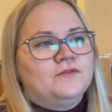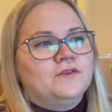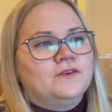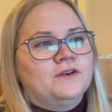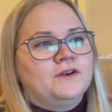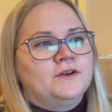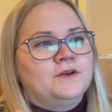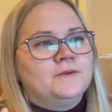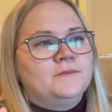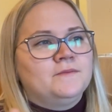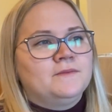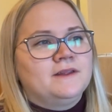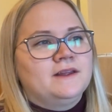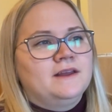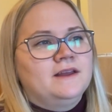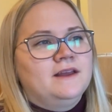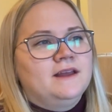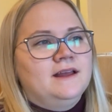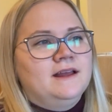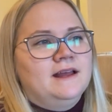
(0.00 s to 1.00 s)

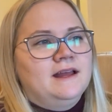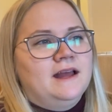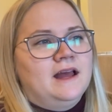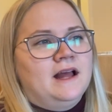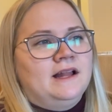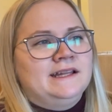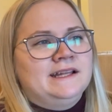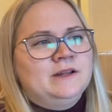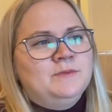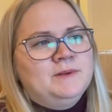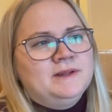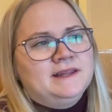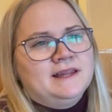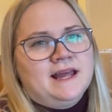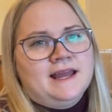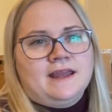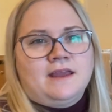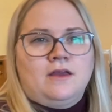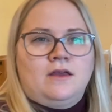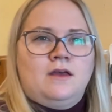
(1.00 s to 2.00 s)
a little bit
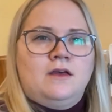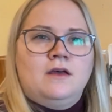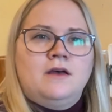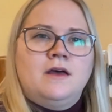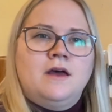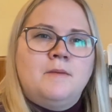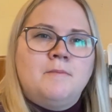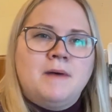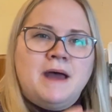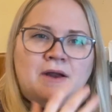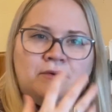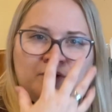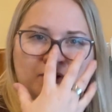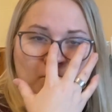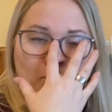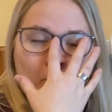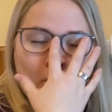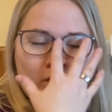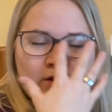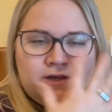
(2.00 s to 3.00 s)
like a Mary
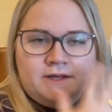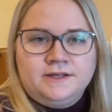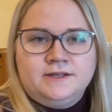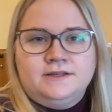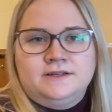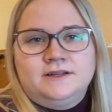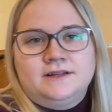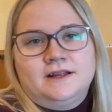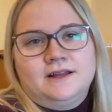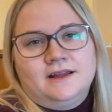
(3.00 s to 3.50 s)
Wallen